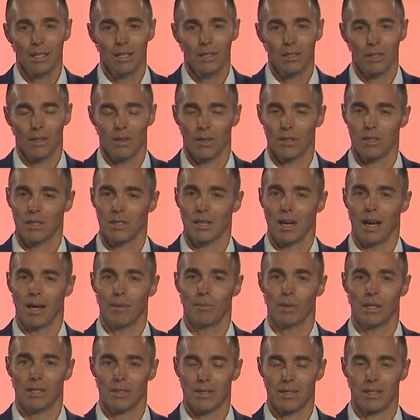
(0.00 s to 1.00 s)
To this
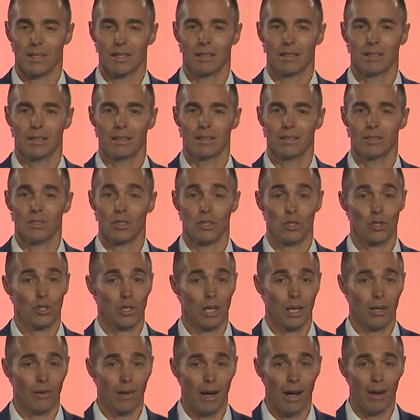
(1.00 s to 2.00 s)
time, listen, to
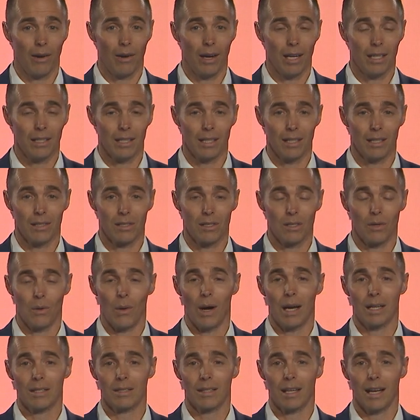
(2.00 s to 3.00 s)
share our ideas, to
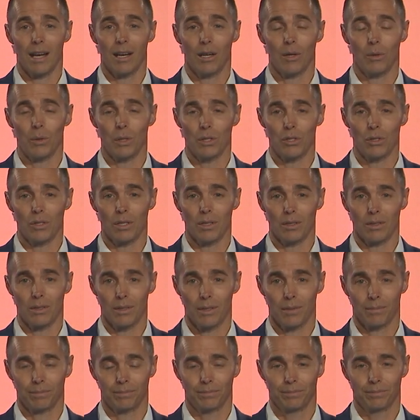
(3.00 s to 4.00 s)
ask our
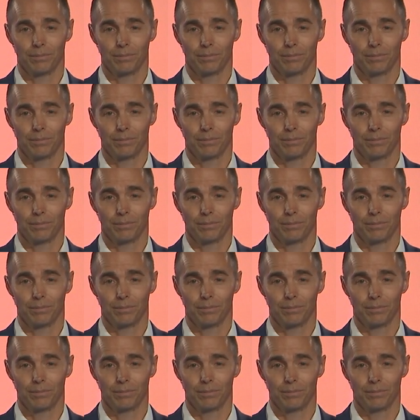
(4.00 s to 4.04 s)
questions.